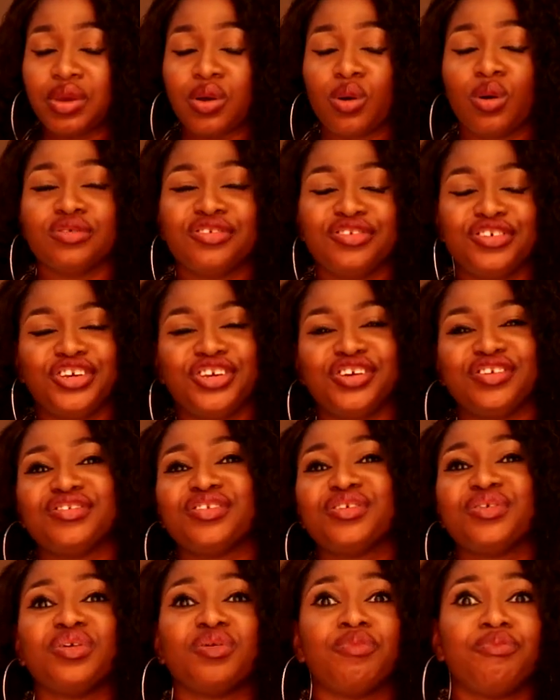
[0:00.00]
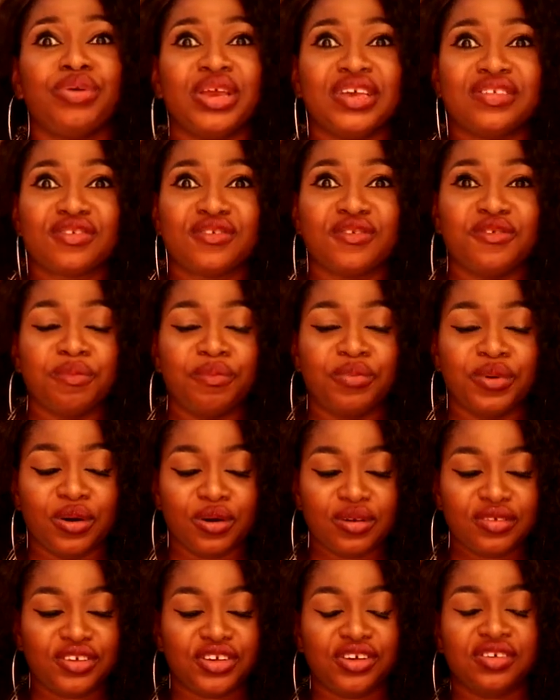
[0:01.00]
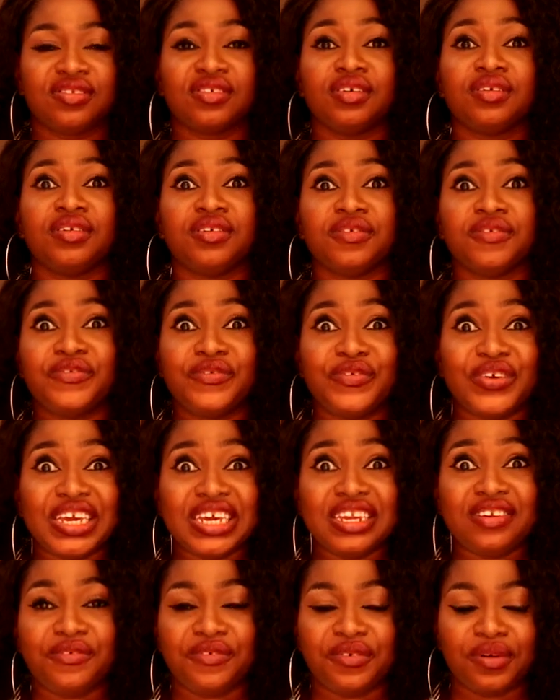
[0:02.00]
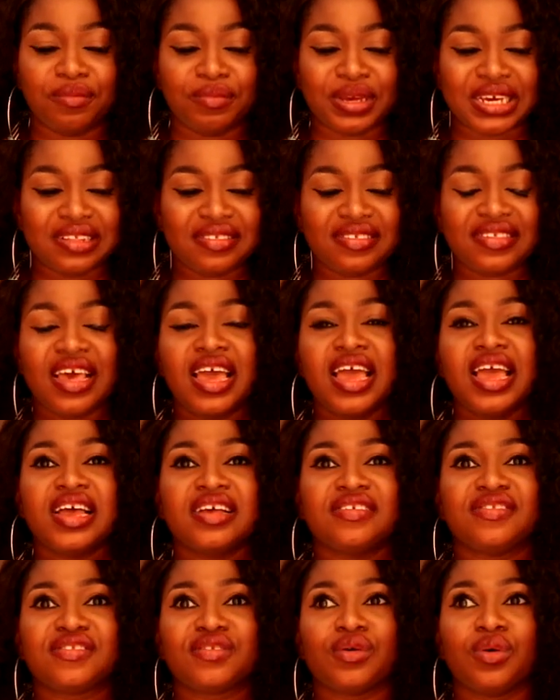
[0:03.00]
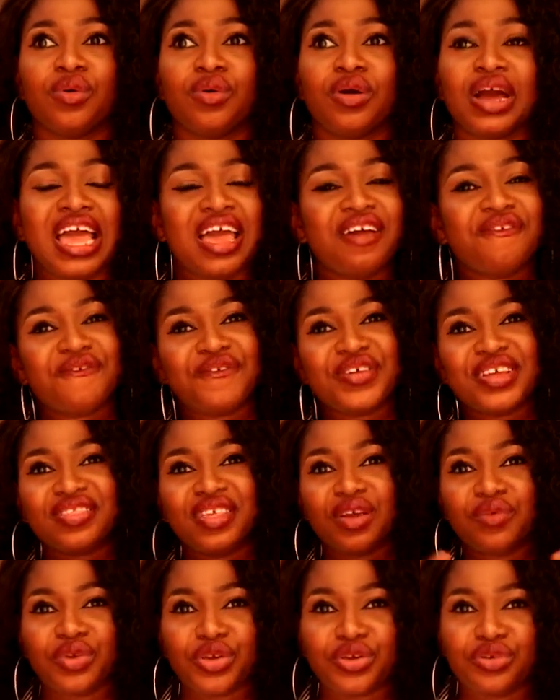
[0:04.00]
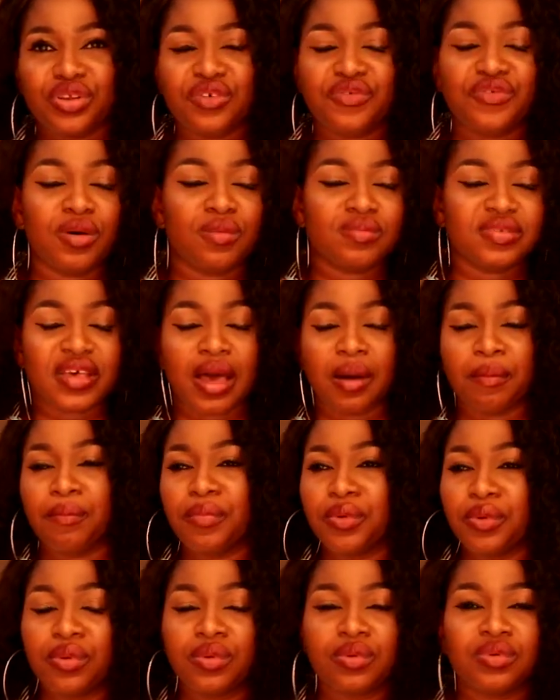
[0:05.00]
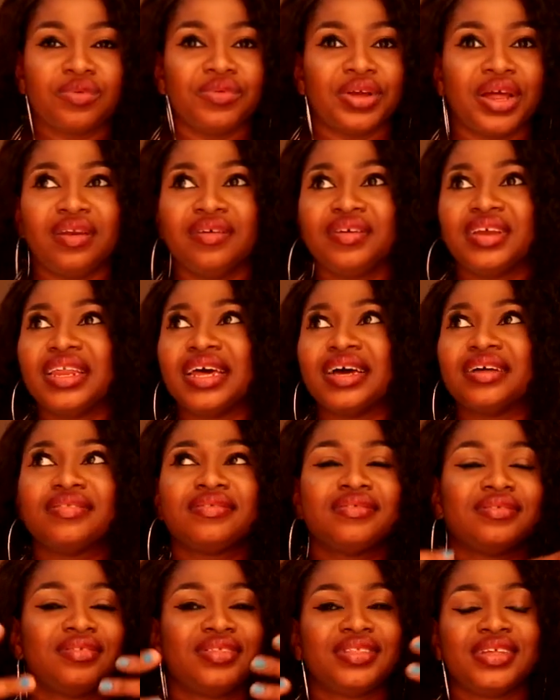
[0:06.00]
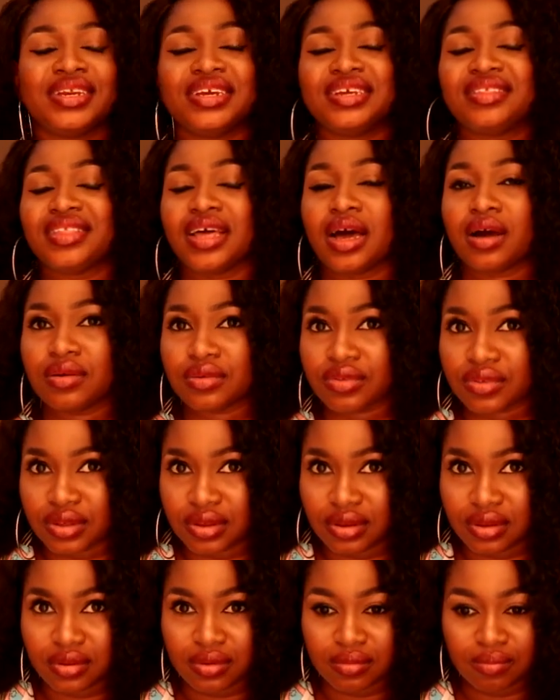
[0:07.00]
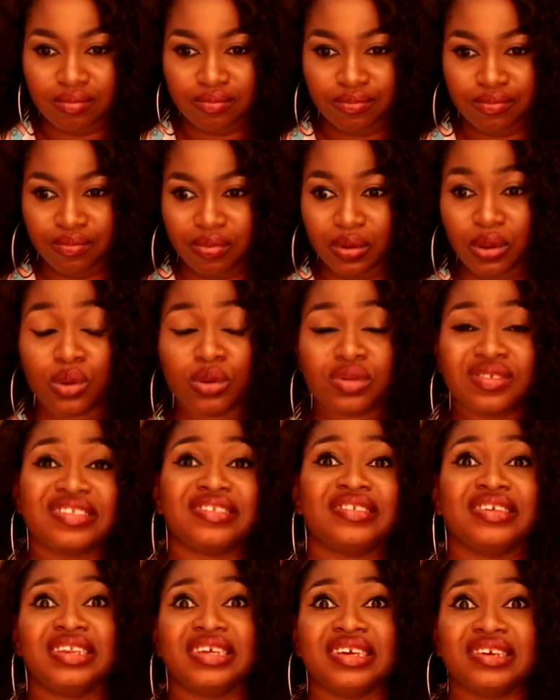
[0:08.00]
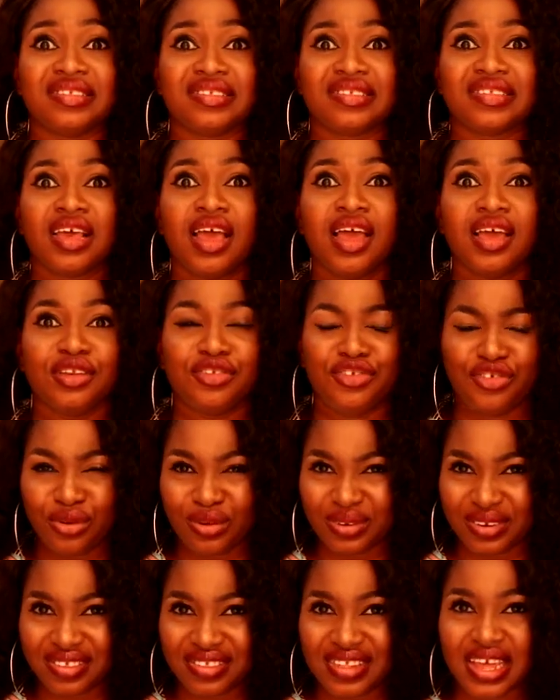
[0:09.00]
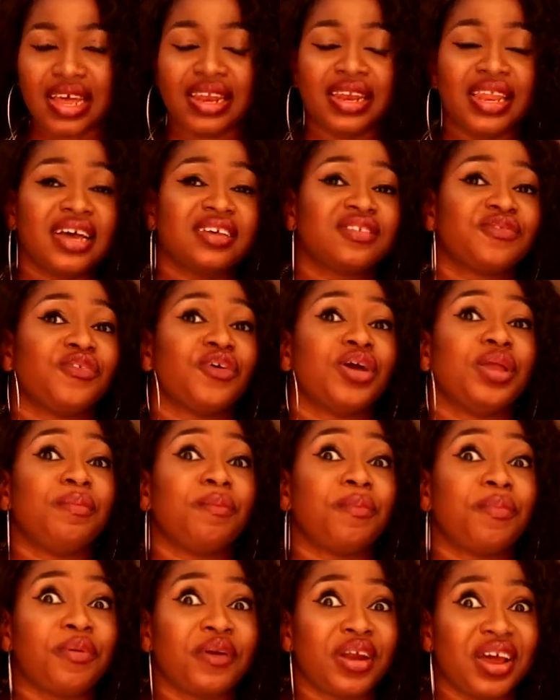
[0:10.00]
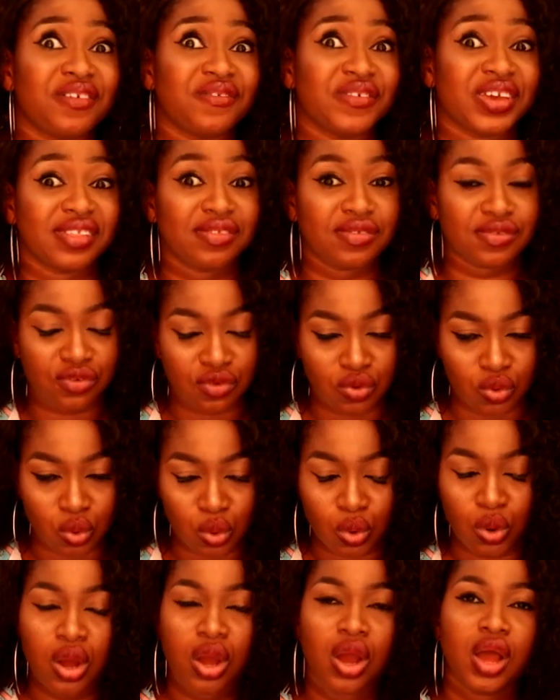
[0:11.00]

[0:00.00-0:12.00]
Because she's not going to pay school bus, she's not going to feed from it. So everything with uniforms and book, we are looking at three thousand plus cedis. Do you understand? That's for a private school.